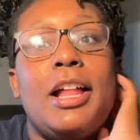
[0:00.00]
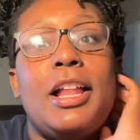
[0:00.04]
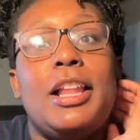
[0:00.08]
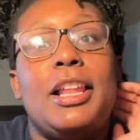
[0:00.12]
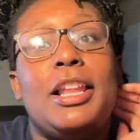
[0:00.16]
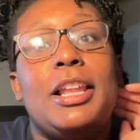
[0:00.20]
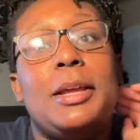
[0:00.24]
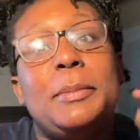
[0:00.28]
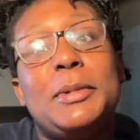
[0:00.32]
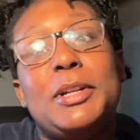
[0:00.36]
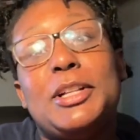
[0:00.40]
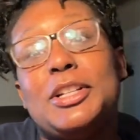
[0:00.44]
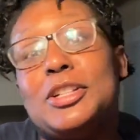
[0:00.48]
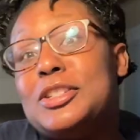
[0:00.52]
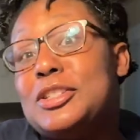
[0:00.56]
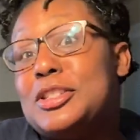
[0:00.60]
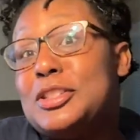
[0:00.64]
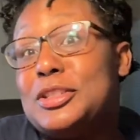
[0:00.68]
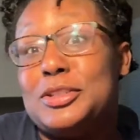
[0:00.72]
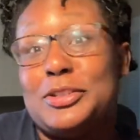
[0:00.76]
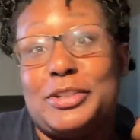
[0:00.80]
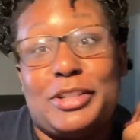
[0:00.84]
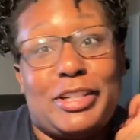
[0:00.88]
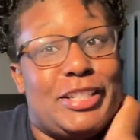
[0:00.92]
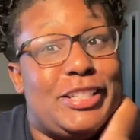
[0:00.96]
Let me close the
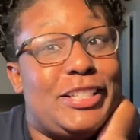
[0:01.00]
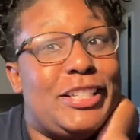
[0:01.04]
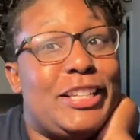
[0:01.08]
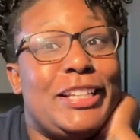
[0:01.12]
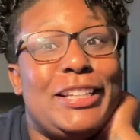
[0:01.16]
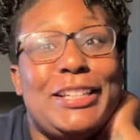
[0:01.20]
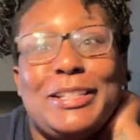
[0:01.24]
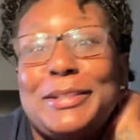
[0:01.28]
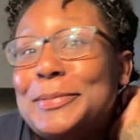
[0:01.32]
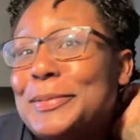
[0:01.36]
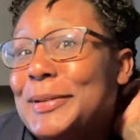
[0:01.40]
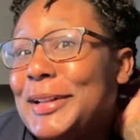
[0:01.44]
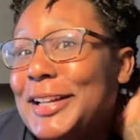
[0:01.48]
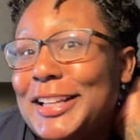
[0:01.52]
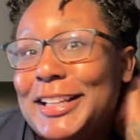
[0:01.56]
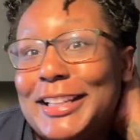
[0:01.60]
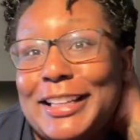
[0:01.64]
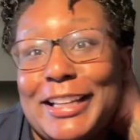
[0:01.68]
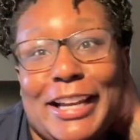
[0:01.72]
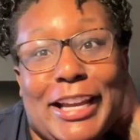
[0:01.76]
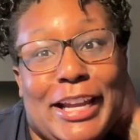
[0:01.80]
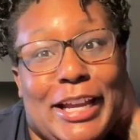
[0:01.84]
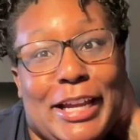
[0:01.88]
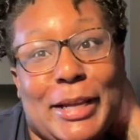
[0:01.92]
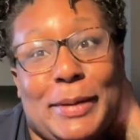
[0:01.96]
door because he's playing the
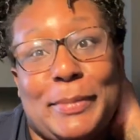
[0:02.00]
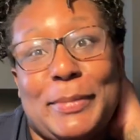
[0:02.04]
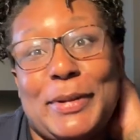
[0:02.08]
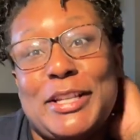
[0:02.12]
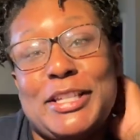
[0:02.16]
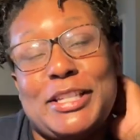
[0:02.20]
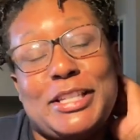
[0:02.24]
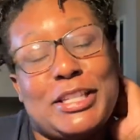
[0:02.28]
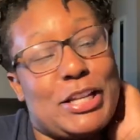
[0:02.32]
game.